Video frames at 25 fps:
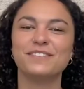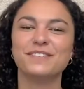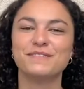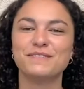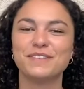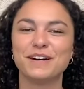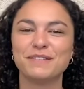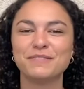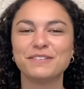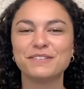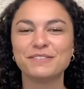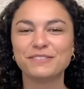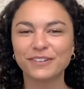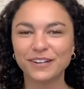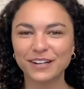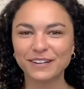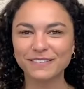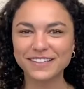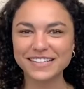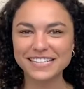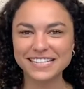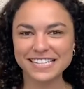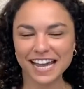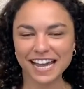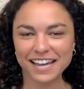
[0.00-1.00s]
But before
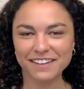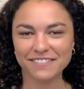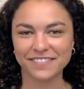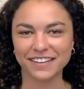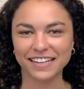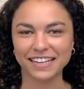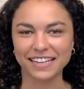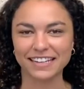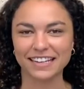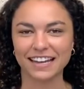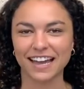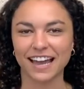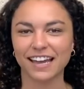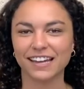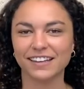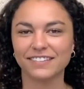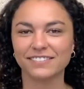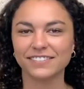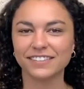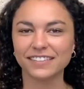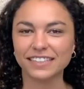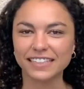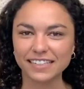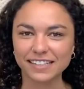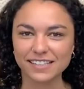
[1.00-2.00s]
we dive in, I
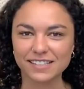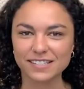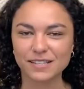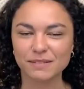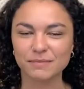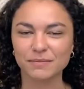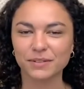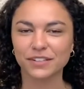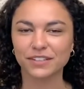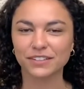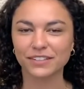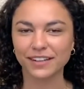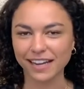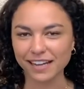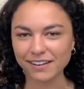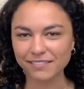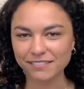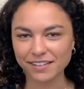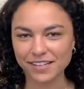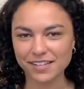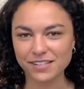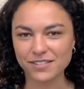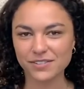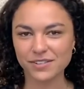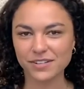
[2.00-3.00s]
have linked some great
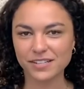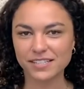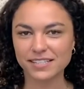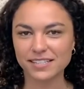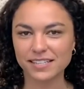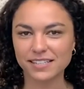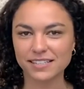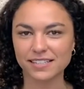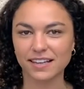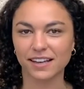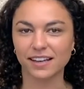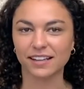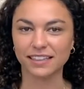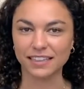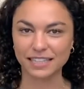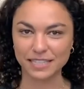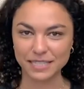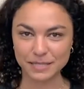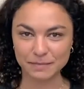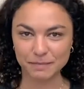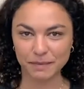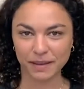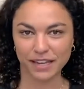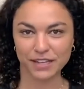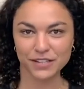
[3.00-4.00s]
resources in
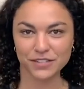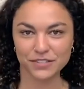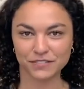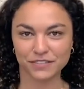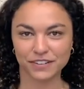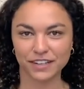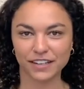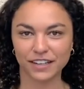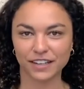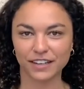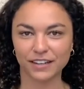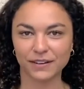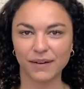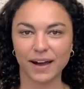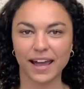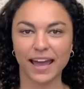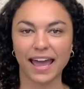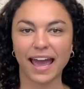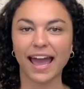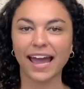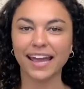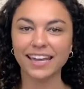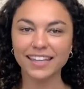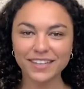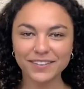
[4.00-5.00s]
this page for you. I
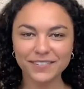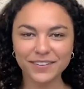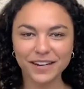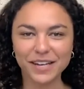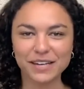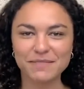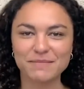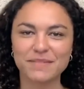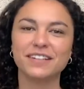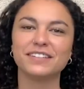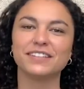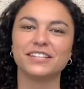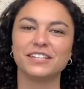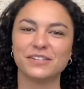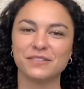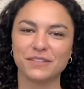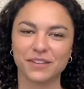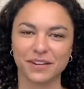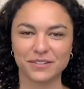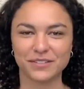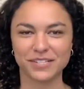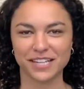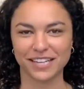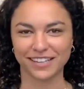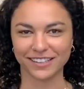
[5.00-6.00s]
highly recommend that you
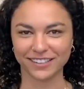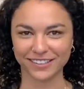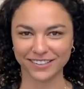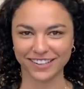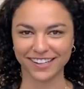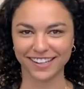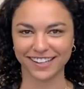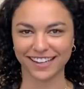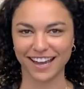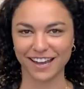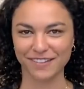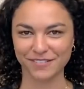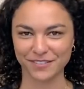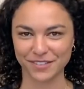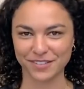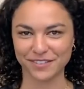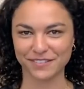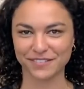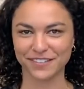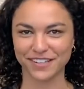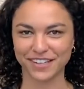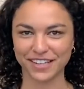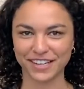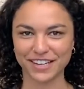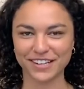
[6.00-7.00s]
go take a look after the
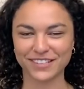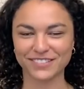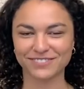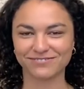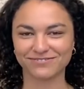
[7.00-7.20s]
video.